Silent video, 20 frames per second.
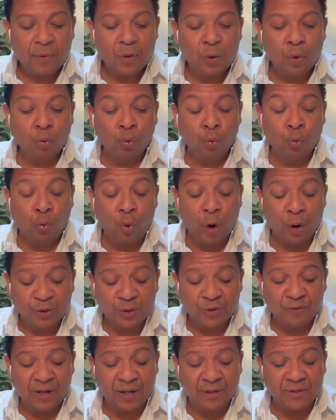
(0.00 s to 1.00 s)

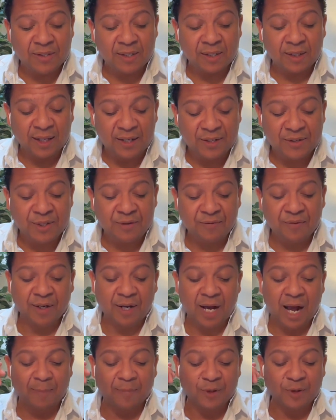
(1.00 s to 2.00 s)
Roosevelt's list of
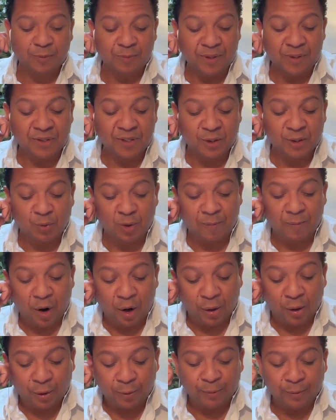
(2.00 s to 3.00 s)
accomplishments is
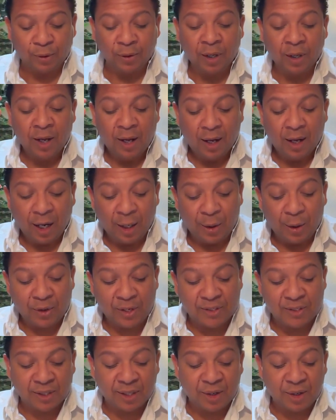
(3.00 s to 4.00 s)
remarkable. Under
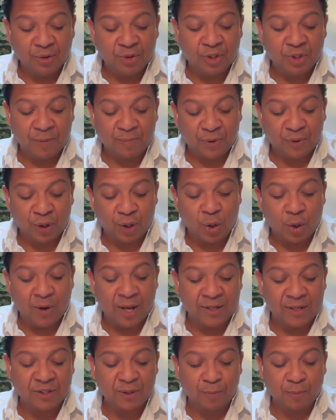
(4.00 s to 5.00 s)
his leadership, the
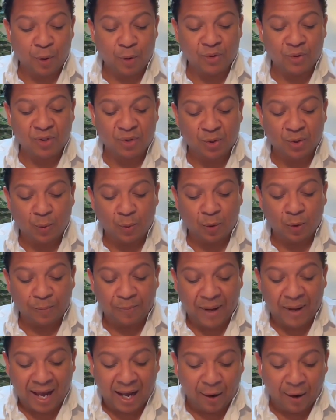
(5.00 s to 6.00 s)
U.S. emerged as a
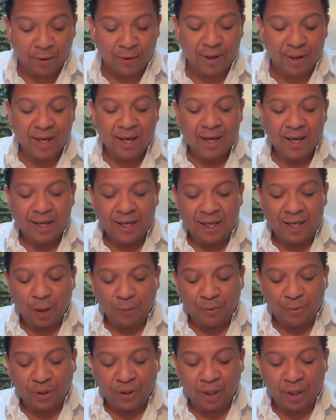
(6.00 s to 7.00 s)
world power. He
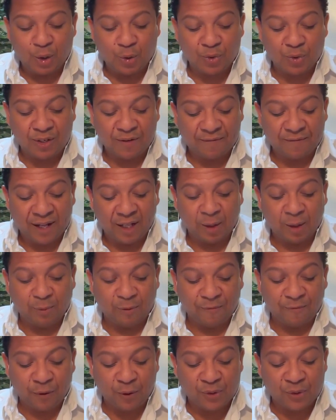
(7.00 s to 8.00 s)
helped the country develop
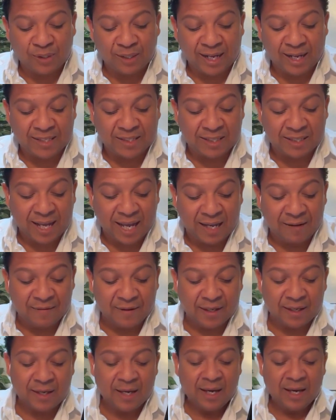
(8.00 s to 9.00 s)
a first-class
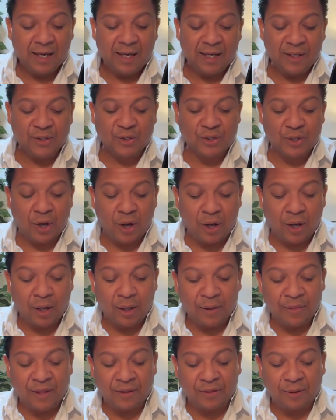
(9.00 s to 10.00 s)
navy. He
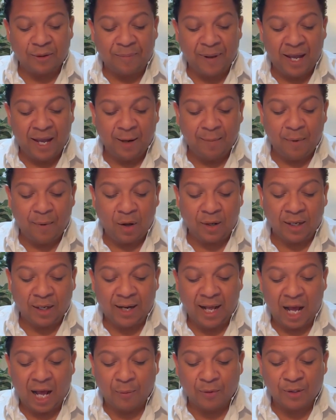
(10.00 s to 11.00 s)
saw that the Panama
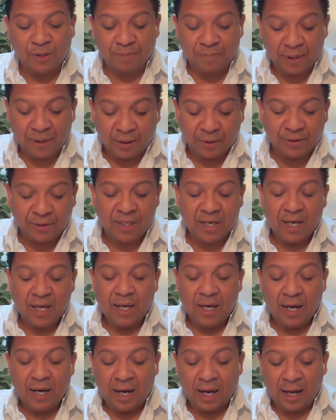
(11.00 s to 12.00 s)
Canal was built.
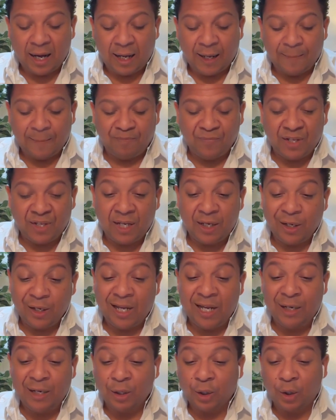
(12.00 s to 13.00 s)

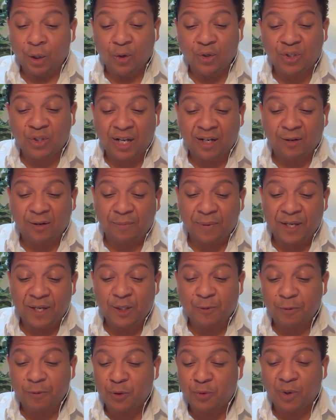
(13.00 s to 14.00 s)
He negotiated
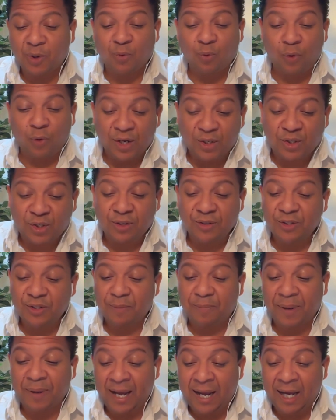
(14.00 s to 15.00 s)
peace between Russia and
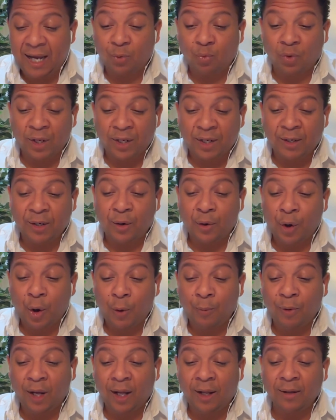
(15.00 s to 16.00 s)
Japan, winning a
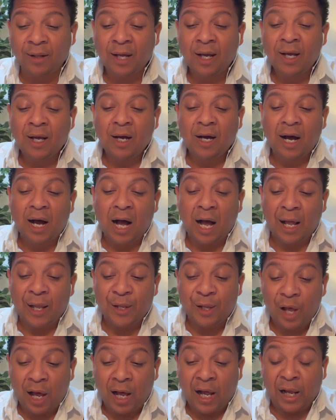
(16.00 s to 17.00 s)
Nobel
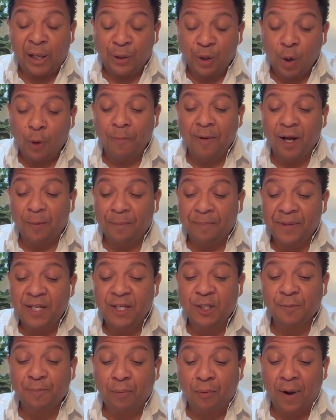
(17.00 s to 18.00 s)

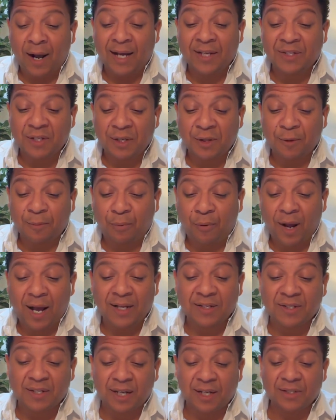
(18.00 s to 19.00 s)
Peace Prize in the
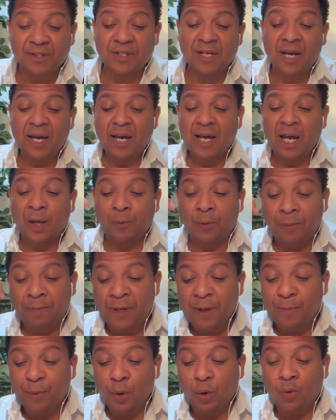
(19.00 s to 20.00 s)
process. And when
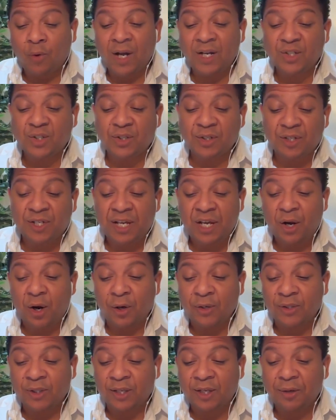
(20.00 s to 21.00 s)
people questioned
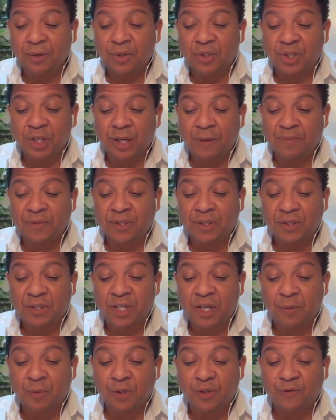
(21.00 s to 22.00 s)
TR's leadership, since
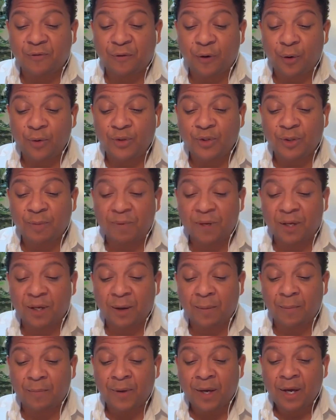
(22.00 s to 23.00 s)
he had first
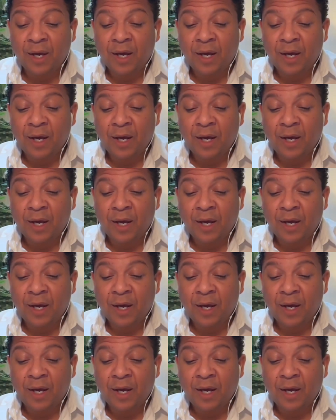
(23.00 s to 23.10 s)
become